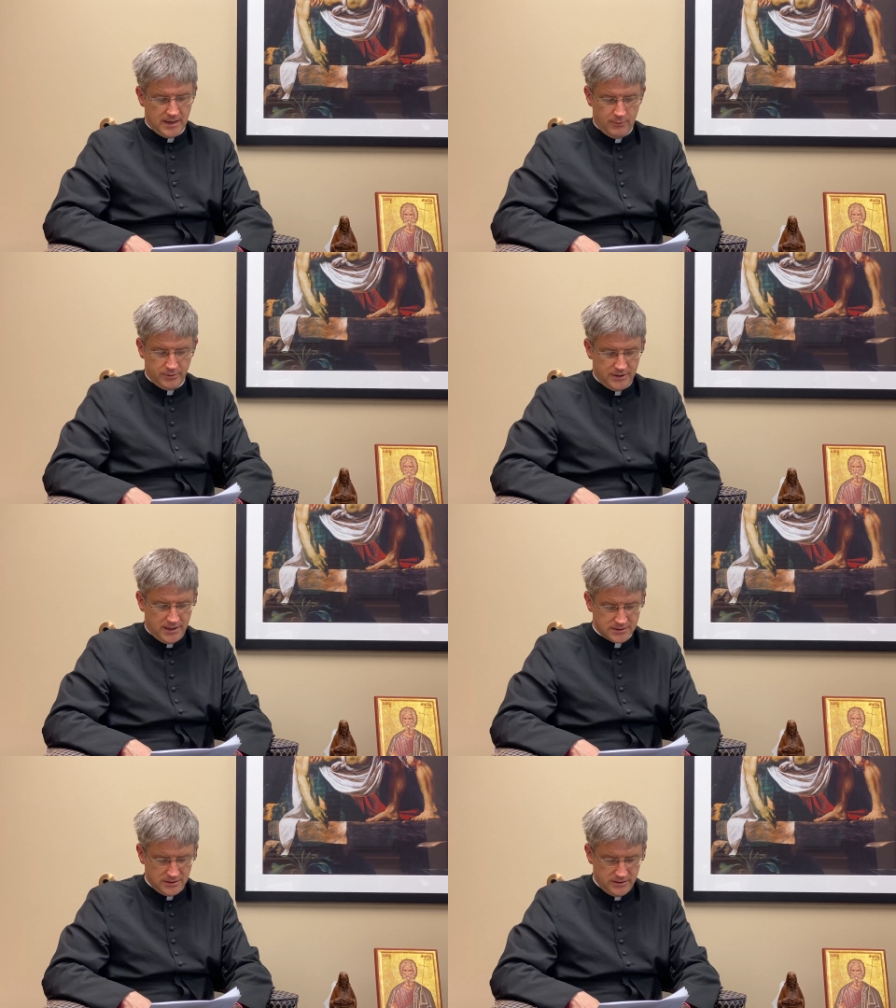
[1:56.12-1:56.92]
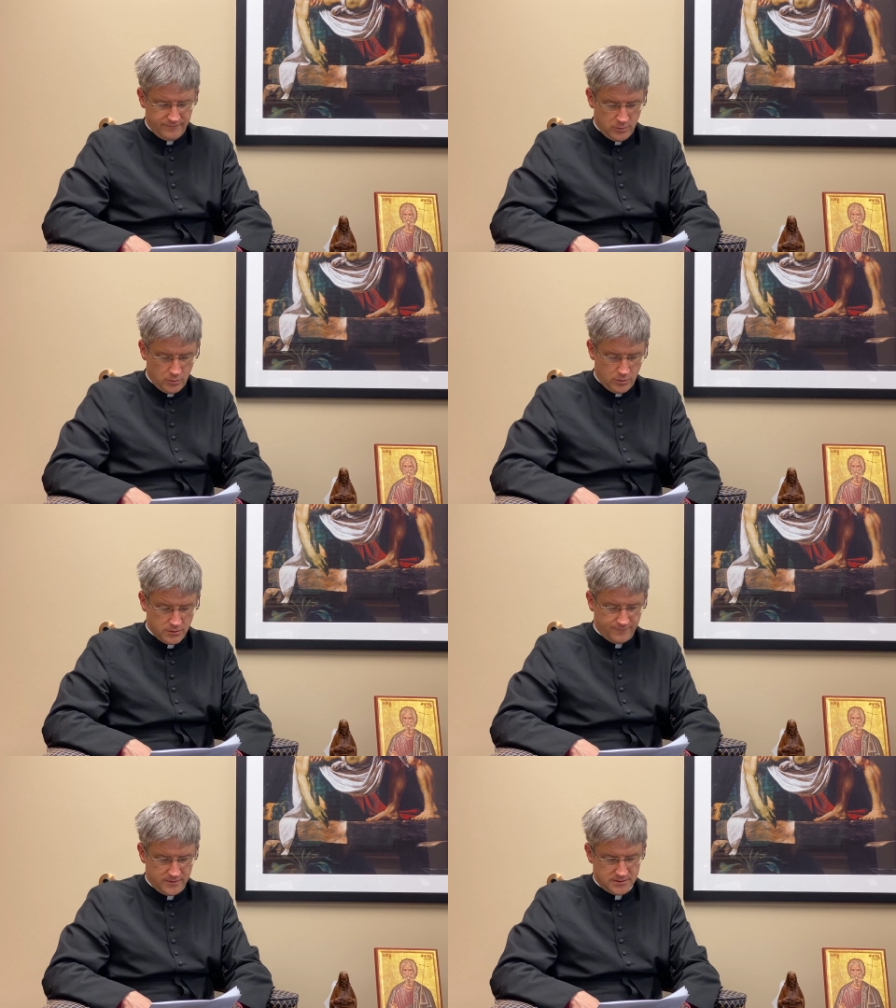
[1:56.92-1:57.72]
I will not leave you
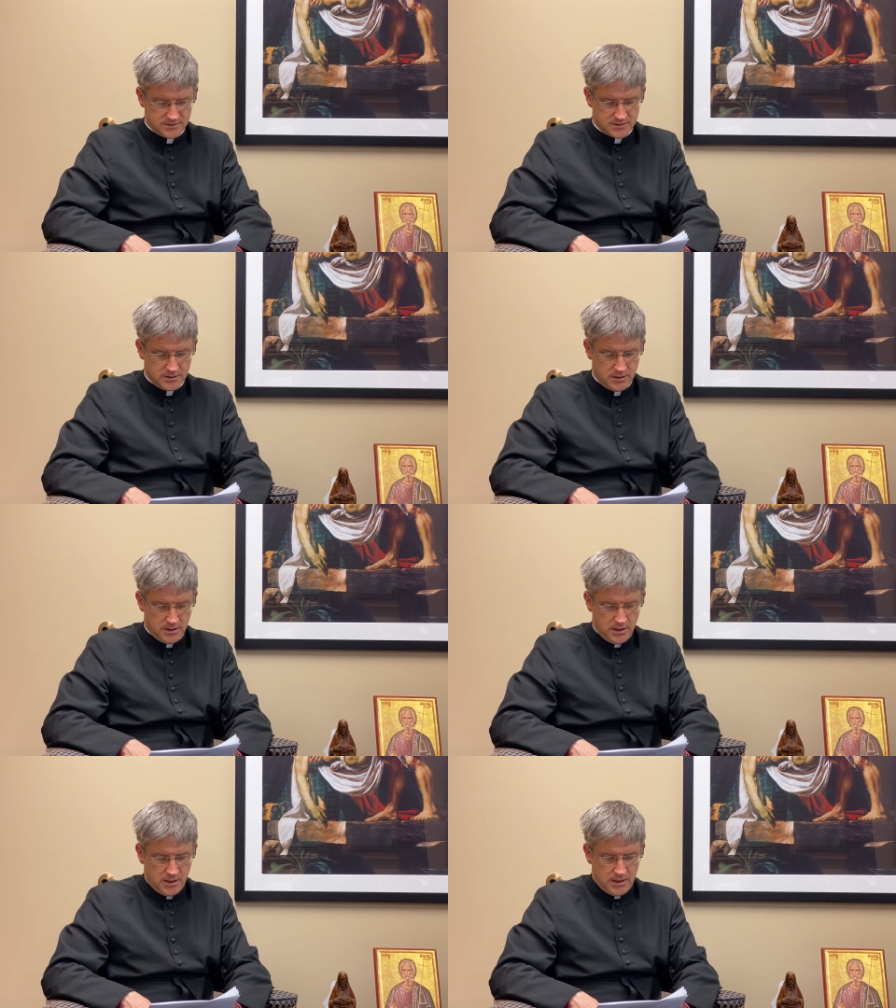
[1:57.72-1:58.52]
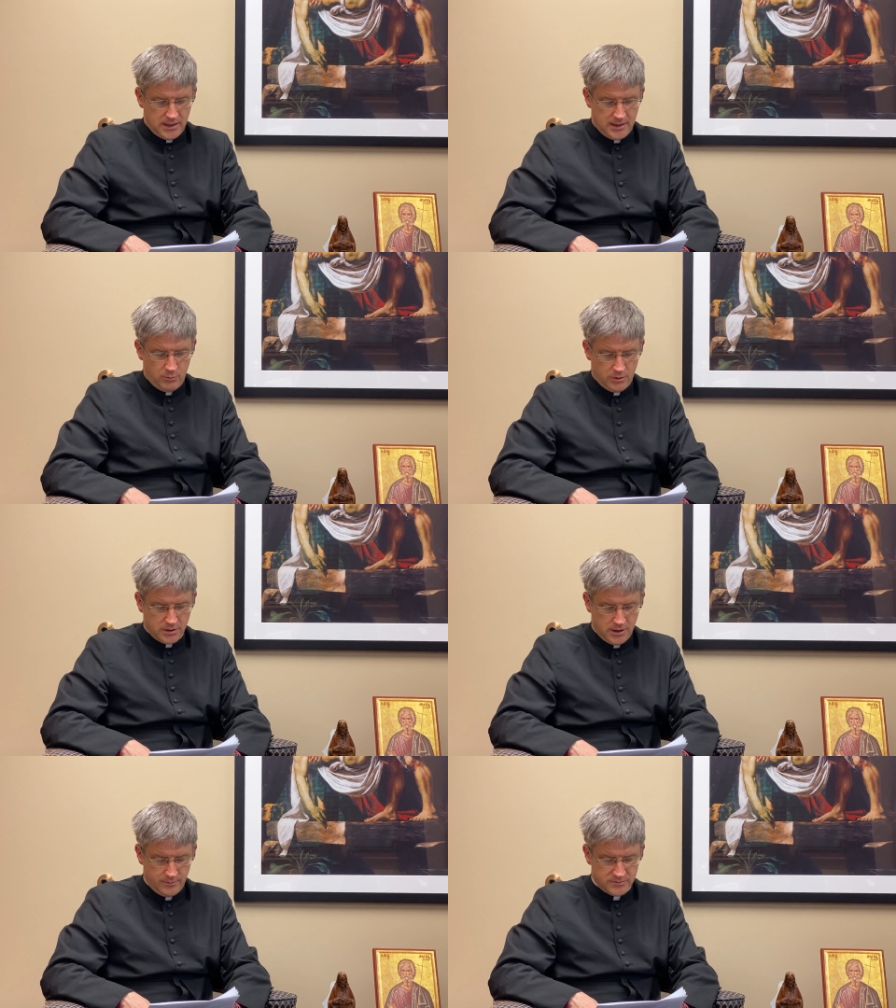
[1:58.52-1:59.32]
orphans. I will
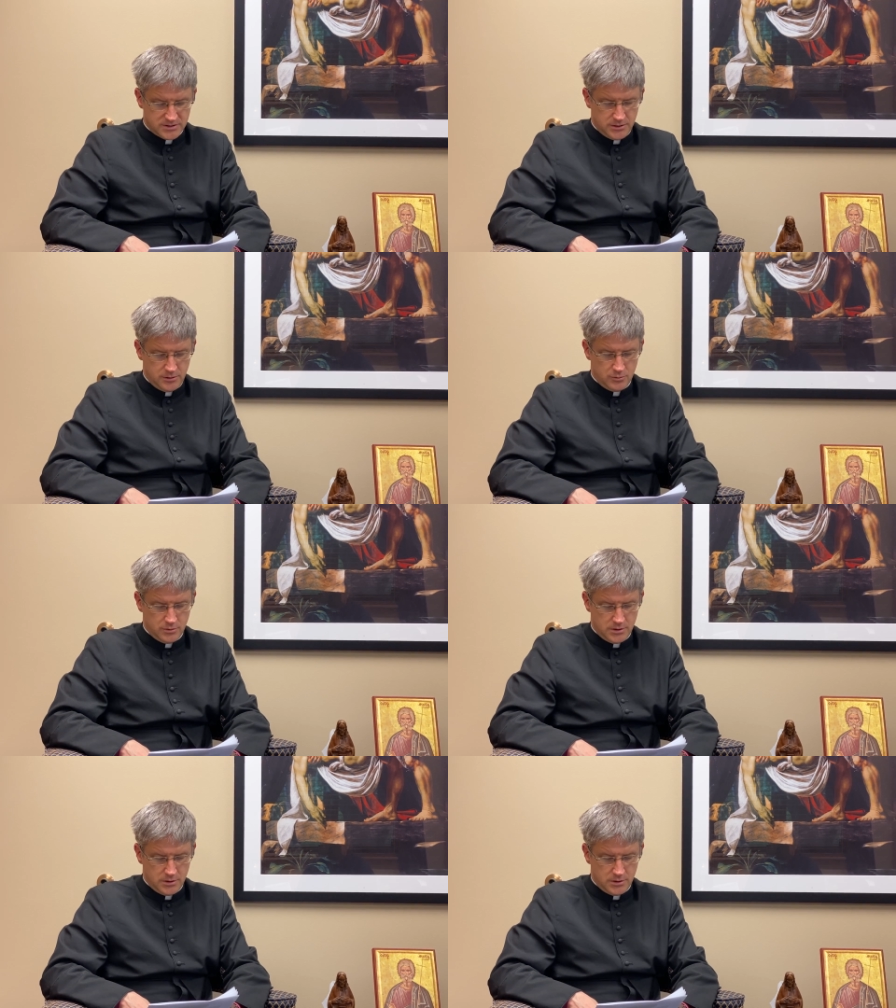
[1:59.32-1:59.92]
come to you.